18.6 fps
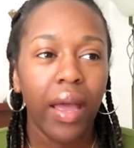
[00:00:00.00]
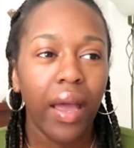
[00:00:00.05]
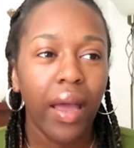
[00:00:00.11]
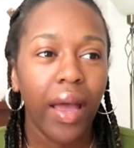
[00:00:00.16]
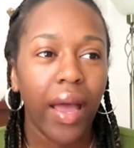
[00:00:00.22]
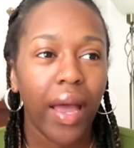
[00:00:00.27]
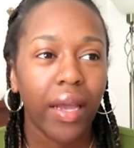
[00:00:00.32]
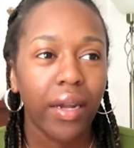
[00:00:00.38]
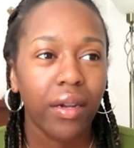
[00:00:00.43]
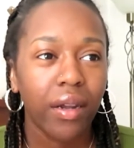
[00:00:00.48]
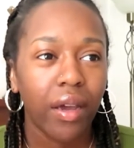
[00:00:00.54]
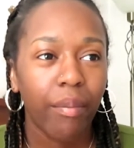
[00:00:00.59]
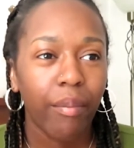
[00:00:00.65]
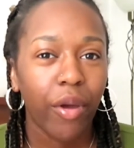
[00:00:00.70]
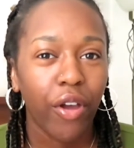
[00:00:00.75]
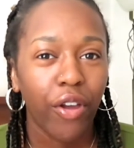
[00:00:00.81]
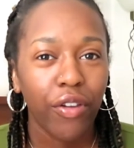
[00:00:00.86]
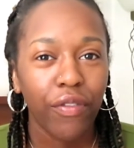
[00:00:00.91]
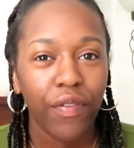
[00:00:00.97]
And
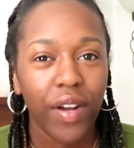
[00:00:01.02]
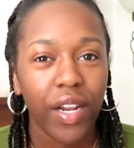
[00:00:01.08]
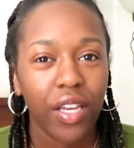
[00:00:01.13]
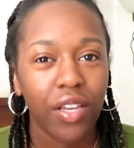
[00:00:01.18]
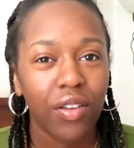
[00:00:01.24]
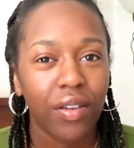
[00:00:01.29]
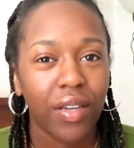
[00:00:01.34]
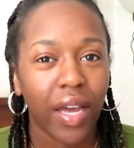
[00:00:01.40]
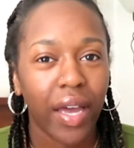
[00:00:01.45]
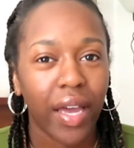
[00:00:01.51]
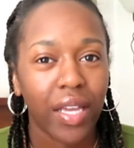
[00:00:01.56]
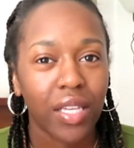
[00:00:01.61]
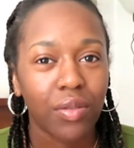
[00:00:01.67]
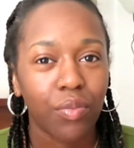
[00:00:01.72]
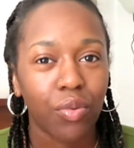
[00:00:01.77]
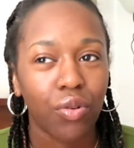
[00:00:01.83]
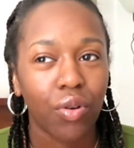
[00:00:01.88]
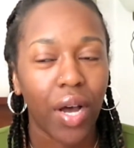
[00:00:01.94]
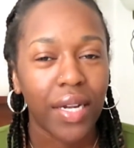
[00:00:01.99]
hopefully you guys
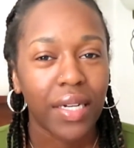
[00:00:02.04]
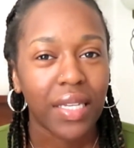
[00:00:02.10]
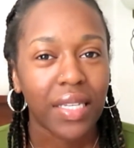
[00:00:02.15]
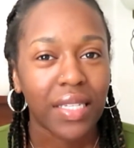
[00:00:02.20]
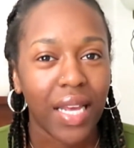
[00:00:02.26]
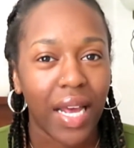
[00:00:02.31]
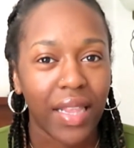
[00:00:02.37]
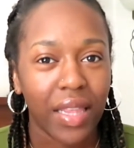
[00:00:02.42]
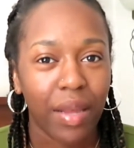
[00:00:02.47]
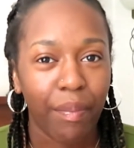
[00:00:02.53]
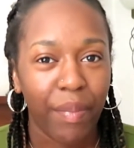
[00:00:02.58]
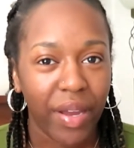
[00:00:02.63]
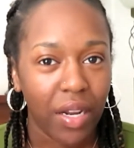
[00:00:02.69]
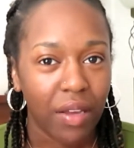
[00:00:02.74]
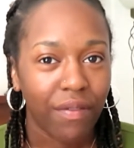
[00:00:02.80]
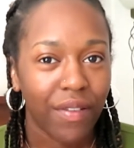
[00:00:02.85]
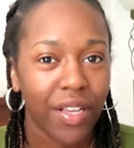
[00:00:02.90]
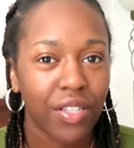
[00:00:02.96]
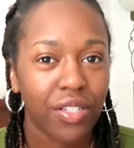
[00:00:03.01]
will understand the
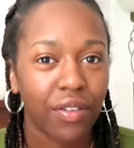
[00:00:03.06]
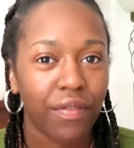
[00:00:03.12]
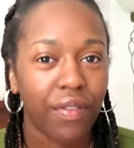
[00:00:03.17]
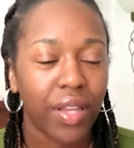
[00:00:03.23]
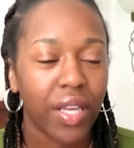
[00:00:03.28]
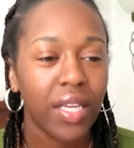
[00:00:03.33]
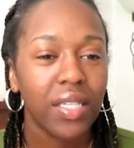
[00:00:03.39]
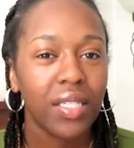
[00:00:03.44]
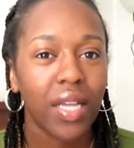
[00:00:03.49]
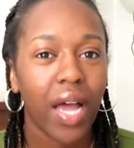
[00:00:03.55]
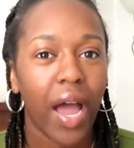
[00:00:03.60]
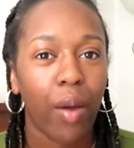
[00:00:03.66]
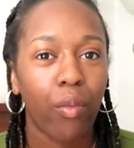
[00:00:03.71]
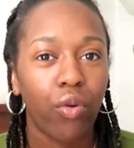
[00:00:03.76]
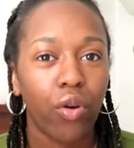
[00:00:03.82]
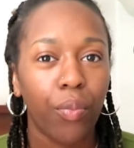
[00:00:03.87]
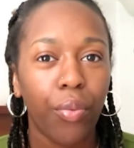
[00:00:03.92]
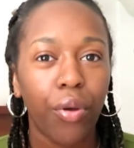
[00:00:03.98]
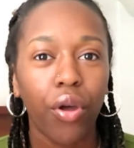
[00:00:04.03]
benefits of this. I
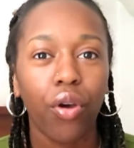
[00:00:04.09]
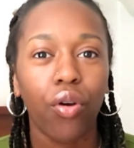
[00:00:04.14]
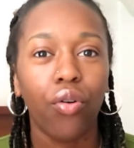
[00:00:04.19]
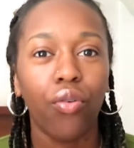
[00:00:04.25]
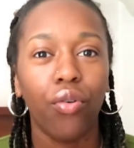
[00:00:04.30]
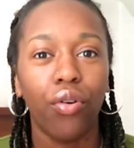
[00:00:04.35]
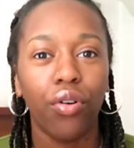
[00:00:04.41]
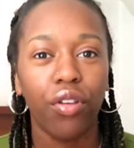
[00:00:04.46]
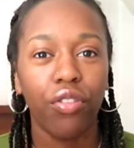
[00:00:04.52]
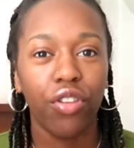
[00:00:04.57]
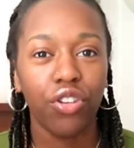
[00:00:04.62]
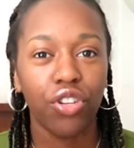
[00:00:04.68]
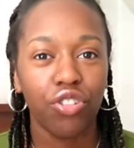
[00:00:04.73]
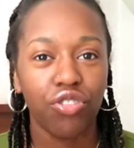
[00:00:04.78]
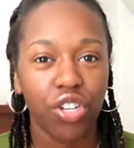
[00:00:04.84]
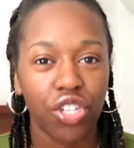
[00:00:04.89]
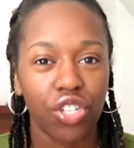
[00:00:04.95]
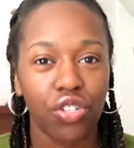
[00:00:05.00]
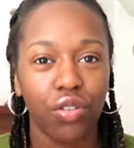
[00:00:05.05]
will put all of the
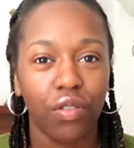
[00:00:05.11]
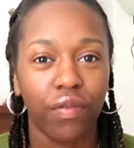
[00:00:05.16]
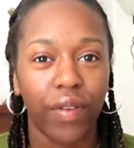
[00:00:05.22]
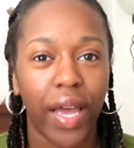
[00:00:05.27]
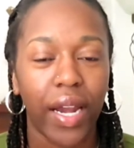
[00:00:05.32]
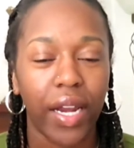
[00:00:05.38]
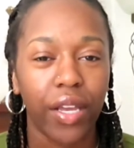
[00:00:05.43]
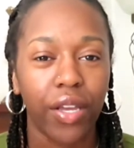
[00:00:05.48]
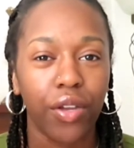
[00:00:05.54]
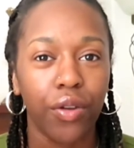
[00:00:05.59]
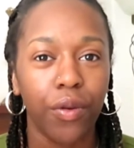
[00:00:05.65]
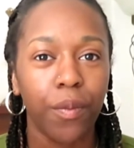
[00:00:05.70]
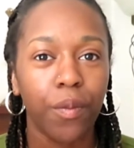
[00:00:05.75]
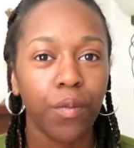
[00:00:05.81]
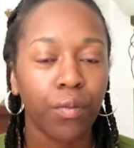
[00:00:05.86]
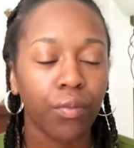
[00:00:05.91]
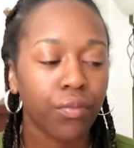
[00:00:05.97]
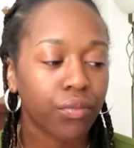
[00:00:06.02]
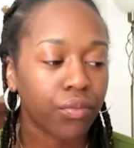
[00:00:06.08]
nutritional value
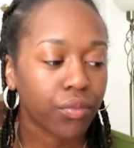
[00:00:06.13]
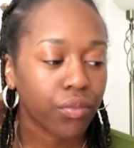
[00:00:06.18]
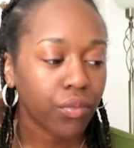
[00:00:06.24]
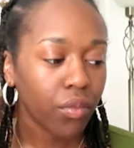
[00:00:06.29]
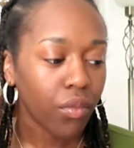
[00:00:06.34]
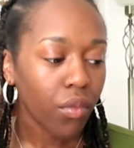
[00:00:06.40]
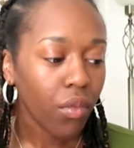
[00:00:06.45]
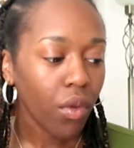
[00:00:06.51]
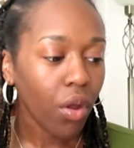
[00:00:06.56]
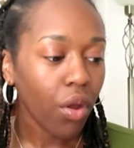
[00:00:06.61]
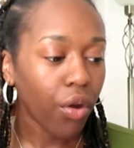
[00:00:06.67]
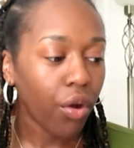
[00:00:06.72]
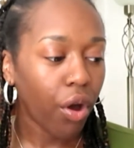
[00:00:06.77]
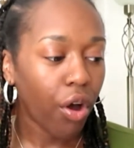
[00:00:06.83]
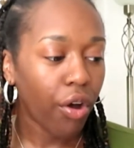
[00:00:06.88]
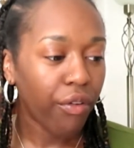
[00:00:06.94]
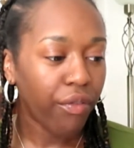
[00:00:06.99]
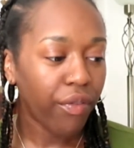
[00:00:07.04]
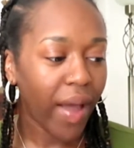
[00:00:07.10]

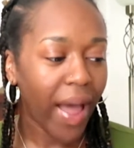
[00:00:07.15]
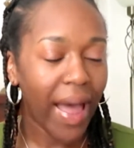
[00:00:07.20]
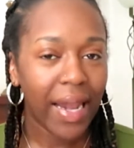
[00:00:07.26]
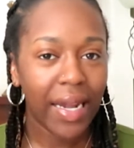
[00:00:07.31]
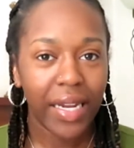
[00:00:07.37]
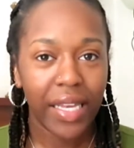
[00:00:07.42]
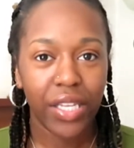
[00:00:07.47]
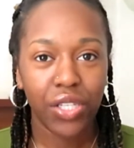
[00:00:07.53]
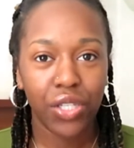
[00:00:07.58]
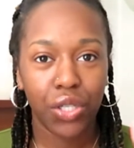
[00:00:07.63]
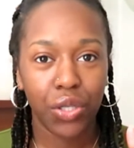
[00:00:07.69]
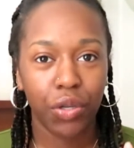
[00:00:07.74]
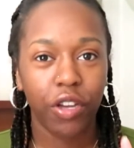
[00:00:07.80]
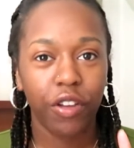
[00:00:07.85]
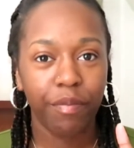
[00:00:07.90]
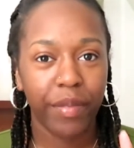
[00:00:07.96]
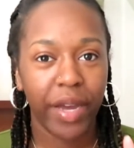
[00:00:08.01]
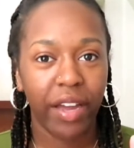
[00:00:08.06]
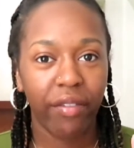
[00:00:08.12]
of at least 2
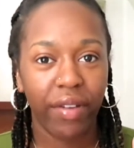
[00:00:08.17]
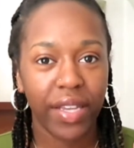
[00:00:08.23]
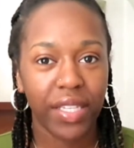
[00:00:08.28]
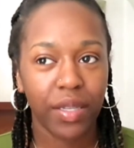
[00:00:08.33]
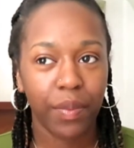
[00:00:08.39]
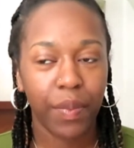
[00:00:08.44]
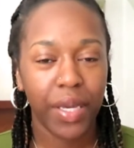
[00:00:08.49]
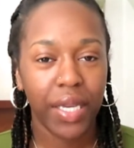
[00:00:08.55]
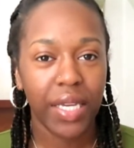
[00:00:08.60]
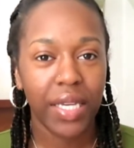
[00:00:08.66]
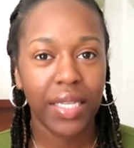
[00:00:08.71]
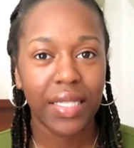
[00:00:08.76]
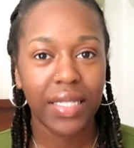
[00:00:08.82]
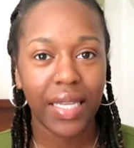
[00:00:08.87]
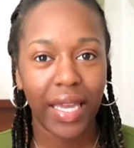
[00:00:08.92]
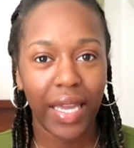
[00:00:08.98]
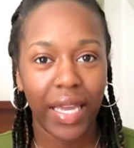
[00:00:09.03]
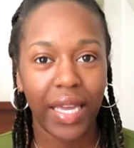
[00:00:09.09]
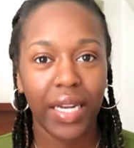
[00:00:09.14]
of my
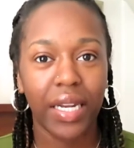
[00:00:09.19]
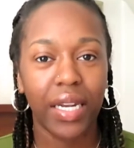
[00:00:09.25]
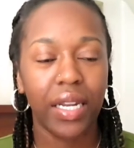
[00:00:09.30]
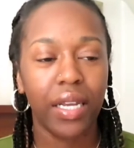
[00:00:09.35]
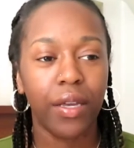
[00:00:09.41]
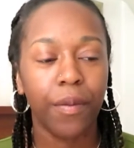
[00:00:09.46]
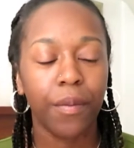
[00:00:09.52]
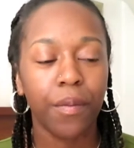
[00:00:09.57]
recipes in